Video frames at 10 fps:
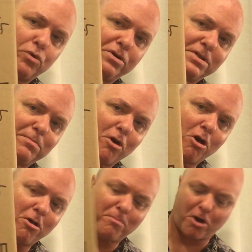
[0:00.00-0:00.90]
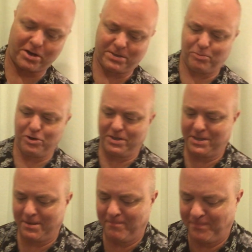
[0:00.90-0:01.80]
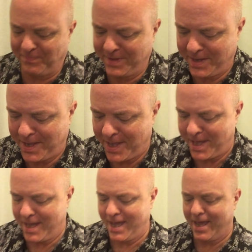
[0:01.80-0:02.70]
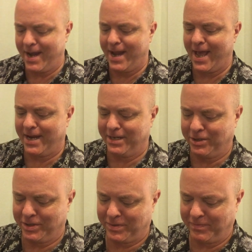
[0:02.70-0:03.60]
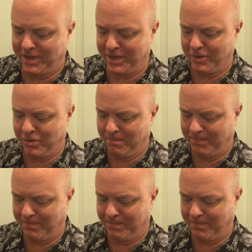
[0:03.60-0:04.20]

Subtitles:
small box of books and add it to this video.